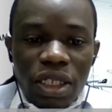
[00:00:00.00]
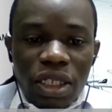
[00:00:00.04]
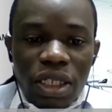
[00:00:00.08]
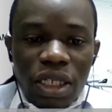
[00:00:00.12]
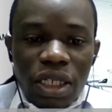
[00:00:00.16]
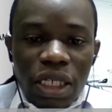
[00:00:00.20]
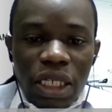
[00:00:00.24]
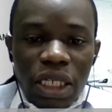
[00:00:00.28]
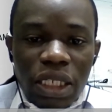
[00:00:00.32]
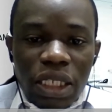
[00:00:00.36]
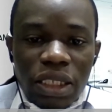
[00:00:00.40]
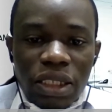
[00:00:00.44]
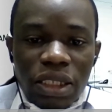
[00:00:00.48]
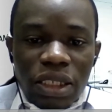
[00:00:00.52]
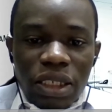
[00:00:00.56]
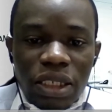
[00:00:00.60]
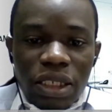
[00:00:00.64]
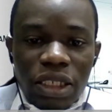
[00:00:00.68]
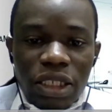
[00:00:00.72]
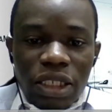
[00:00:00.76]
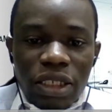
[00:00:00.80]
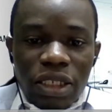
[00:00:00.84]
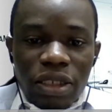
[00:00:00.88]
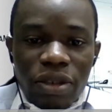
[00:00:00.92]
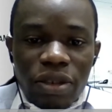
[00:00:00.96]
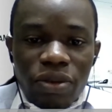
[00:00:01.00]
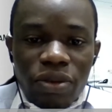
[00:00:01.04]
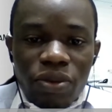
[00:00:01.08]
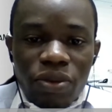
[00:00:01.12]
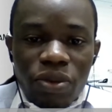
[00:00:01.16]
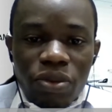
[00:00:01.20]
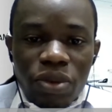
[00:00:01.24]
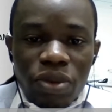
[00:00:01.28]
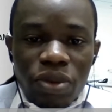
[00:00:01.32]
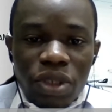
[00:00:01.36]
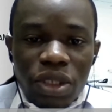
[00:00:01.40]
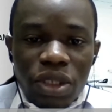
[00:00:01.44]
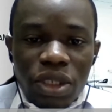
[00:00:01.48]
And
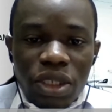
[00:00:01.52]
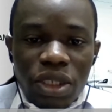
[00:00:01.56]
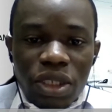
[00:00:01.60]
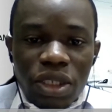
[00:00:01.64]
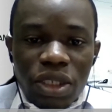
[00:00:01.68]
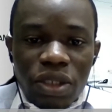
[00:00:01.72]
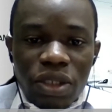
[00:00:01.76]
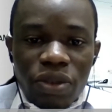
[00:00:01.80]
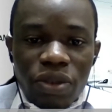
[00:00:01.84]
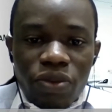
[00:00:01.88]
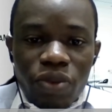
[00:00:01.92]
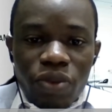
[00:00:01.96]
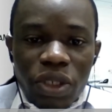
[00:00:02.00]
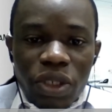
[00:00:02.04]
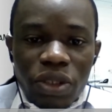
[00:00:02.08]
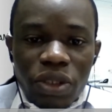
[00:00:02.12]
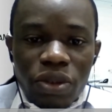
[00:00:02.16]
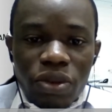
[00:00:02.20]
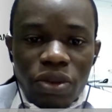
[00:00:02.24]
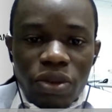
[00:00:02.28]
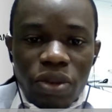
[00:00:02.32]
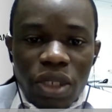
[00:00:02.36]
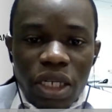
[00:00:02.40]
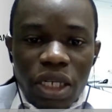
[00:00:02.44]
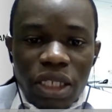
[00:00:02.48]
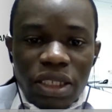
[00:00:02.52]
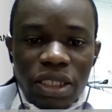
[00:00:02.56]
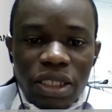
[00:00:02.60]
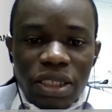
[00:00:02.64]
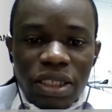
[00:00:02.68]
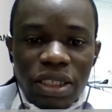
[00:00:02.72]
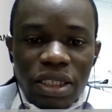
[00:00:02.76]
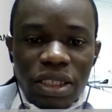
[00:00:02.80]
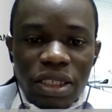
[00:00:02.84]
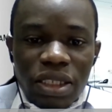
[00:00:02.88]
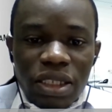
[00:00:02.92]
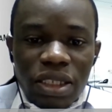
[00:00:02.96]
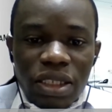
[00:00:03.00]
when you look at
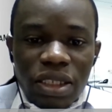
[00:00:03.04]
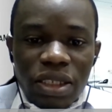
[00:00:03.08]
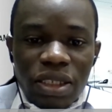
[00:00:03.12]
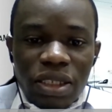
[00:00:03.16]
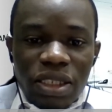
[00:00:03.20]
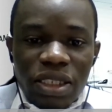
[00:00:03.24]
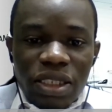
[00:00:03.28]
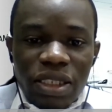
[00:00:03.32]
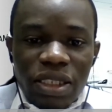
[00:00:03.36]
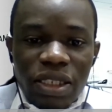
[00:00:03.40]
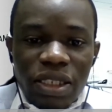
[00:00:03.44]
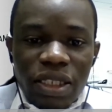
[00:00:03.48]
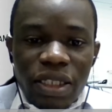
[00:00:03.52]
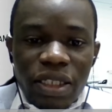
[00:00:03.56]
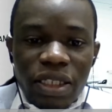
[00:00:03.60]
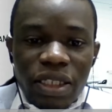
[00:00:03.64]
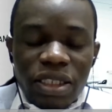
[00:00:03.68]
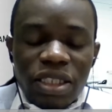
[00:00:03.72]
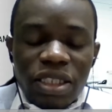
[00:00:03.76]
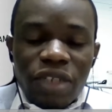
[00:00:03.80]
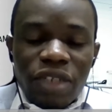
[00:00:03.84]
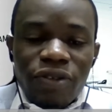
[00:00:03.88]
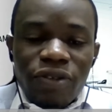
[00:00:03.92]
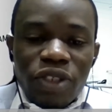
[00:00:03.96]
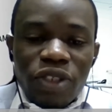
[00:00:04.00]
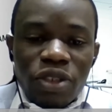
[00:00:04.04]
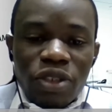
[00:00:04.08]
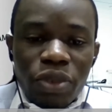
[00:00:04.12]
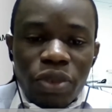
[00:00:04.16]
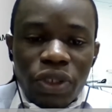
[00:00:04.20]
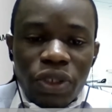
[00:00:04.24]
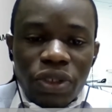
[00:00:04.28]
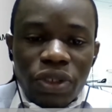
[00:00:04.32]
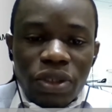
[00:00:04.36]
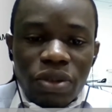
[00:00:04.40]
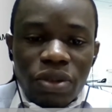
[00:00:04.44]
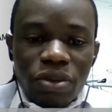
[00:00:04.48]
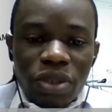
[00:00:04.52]
the savings
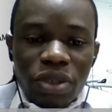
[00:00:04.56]
bond,